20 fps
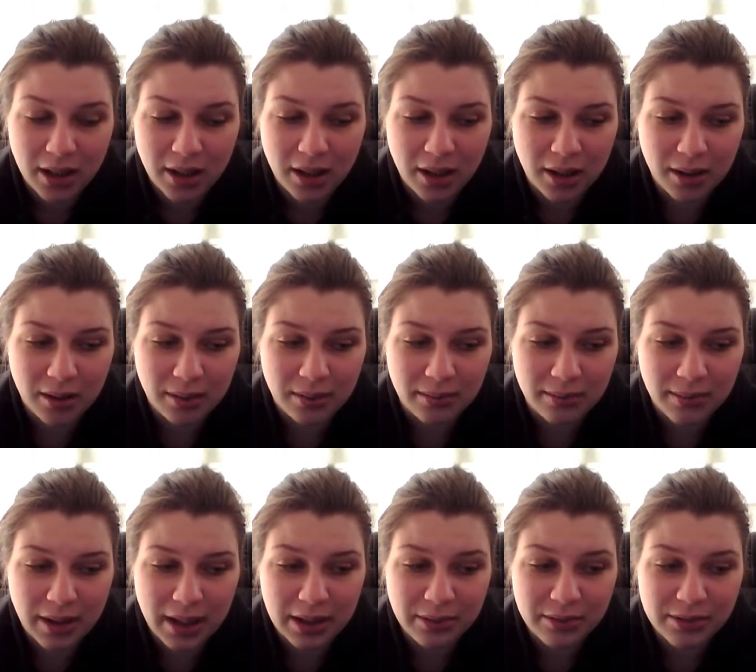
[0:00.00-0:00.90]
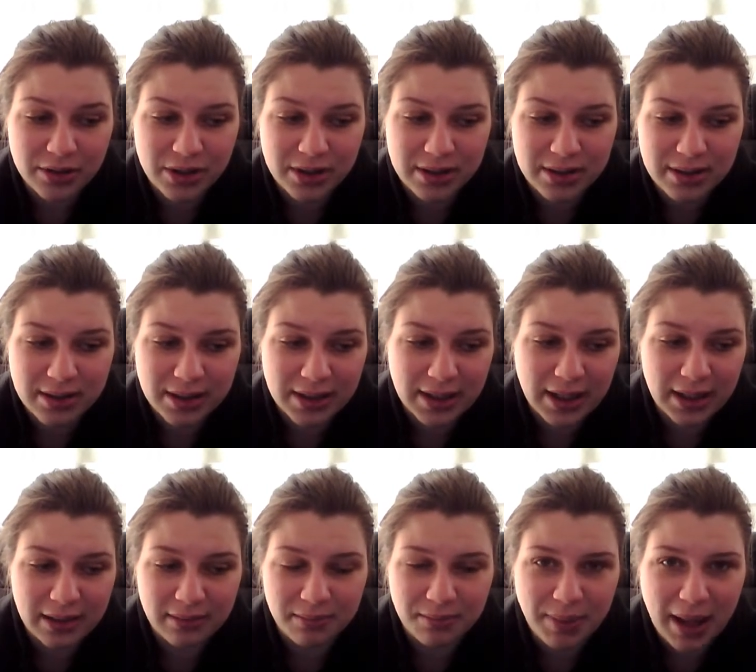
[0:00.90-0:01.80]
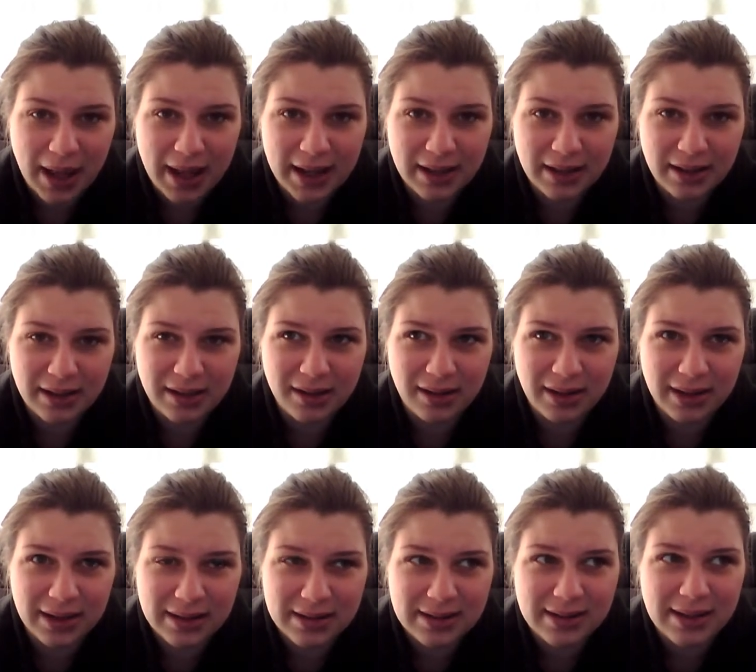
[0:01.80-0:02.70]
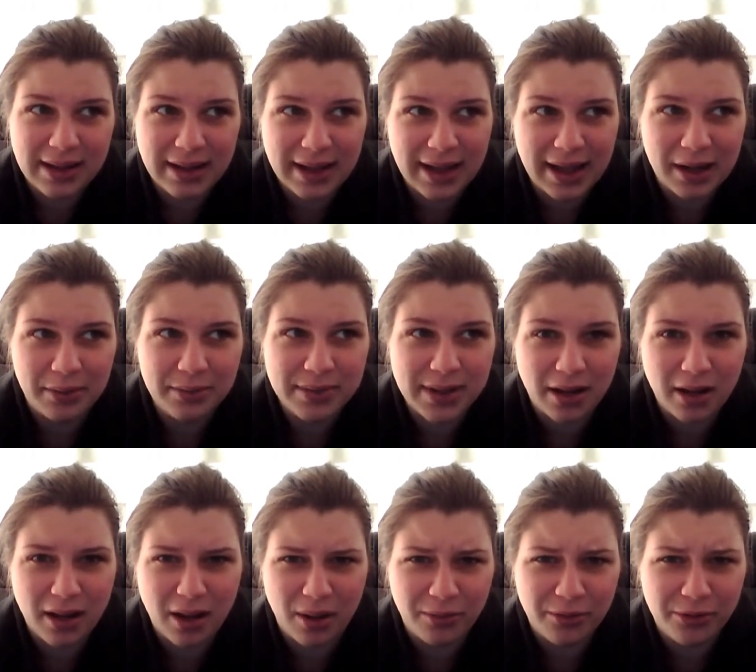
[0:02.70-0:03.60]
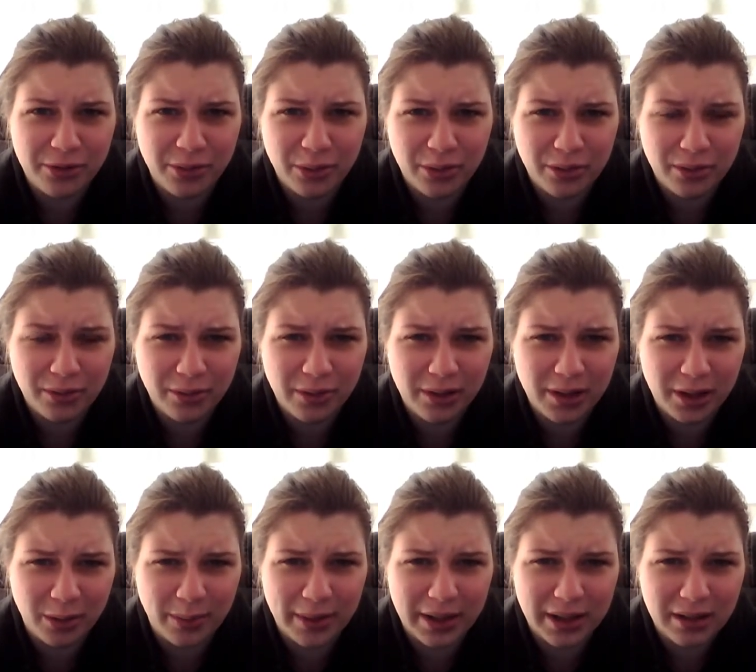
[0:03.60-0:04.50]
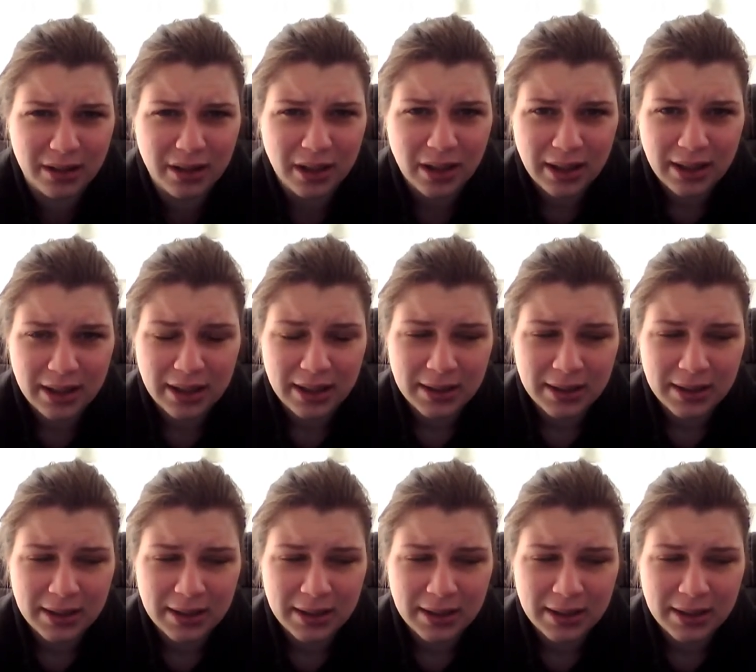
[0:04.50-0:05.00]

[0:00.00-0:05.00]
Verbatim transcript: Um, and it was just like painless again. It was uncomfortable for a little bit,